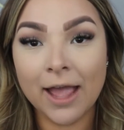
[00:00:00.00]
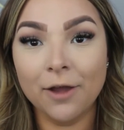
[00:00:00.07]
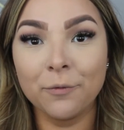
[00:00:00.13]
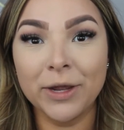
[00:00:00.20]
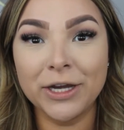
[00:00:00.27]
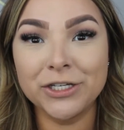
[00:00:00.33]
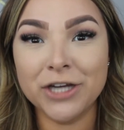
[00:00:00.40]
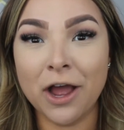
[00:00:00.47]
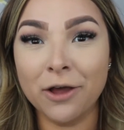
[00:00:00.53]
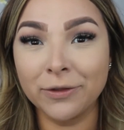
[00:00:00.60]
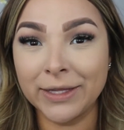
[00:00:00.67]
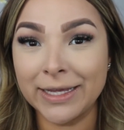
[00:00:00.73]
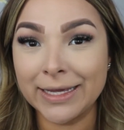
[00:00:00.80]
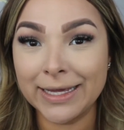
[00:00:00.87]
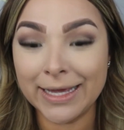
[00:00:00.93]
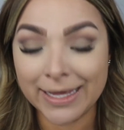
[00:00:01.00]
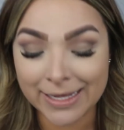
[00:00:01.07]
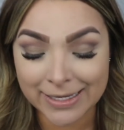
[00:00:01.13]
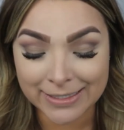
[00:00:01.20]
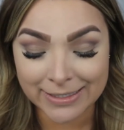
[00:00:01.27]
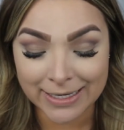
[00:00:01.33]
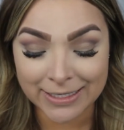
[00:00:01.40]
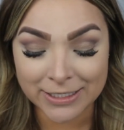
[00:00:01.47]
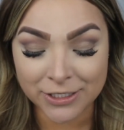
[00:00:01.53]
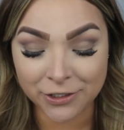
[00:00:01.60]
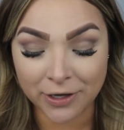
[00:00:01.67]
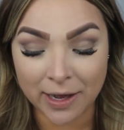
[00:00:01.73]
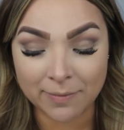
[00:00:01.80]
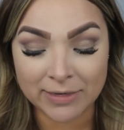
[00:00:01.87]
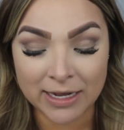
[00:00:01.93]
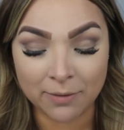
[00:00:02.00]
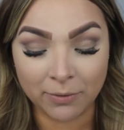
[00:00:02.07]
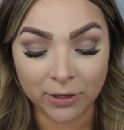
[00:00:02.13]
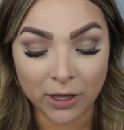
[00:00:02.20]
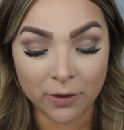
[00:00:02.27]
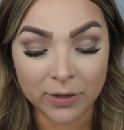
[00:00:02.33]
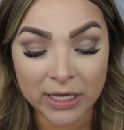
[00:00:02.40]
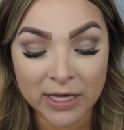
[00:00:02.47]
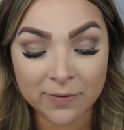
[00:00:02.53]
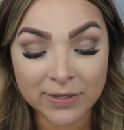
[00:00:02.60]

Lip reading: which I'll link his Instagram down below, he